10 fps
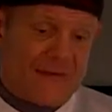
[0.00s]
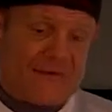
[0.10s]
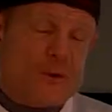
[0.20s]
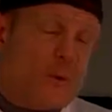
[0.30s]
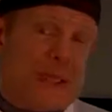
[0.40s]
a
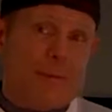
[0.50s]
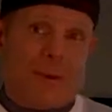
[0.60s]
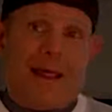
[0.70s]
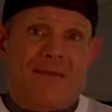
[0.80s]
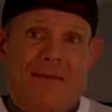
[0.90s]
few
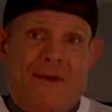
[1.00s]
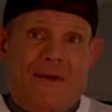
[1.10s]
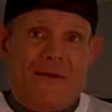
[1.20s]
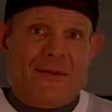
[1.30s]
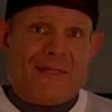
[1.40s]
people out
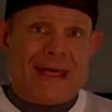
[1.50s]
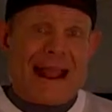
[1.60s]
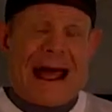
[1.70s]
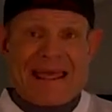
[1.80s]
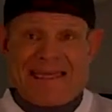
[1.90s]
there
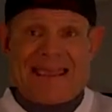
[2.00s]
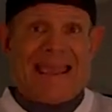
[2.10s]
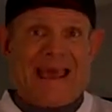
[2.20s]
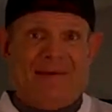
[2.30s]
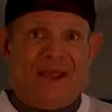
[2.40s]
that I
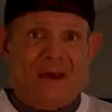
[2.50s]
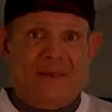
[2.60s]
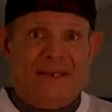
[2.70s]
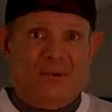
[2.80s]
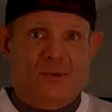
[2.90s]
think have it
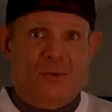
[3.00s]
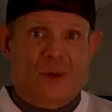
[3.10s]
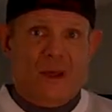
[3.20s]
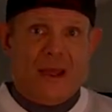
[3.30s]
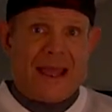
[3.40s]
coming to them,
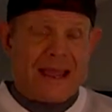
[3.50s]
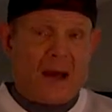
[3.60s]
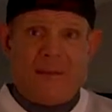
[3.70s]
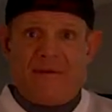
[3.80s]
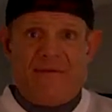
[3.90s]
and
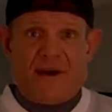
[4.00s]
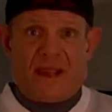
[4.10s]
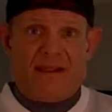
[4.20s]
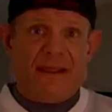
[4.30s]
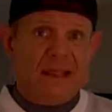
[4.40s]
I'm going to
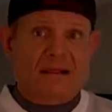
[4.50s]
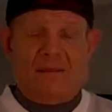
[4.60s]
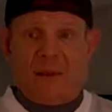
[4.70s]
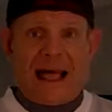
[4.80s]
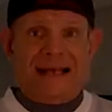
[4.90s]
fucking
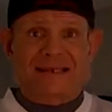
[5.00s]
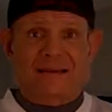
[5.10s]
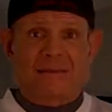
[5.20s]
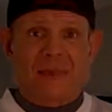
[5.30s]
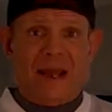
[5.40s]
legally blast
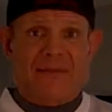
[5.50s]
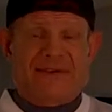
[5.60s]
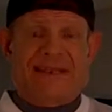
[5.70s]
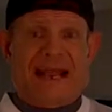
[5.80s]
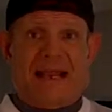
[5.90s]
them, and
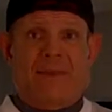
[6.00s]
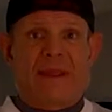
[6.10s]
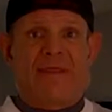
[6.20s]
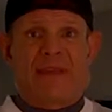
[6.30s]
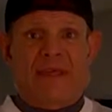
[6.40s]
there's not going to
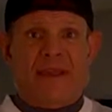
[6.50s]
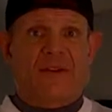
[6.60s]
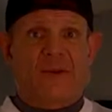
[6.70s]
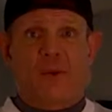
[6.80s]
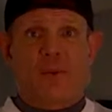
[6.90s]
be a thing they
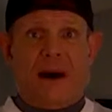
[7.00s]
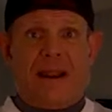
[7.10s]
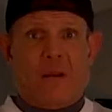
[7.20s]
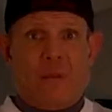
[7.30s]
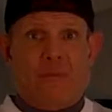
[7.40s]
can do
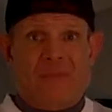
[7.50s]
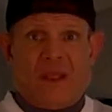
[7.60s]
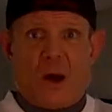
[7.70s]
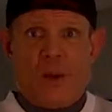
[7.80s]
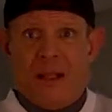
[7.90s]
about it.
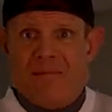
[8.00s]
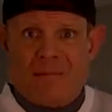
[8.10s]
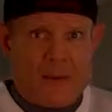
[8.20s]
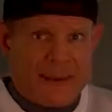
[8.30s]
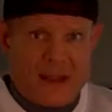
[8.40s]
You know,
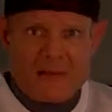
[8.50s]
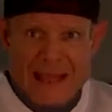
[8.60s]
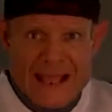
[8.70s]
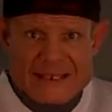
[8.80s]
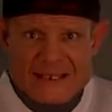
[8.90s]
I mean,
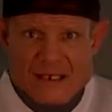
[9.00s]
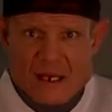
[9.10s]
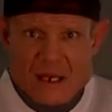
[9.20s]
unless